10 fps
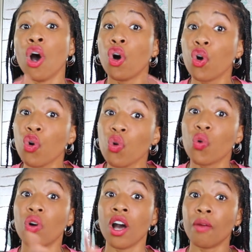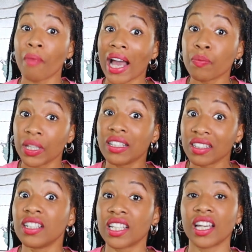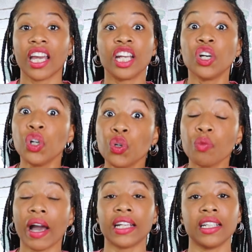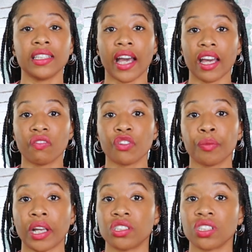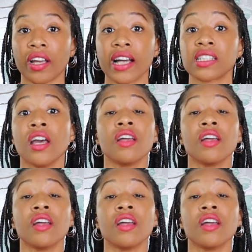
who might be looking and who might need that information, guys.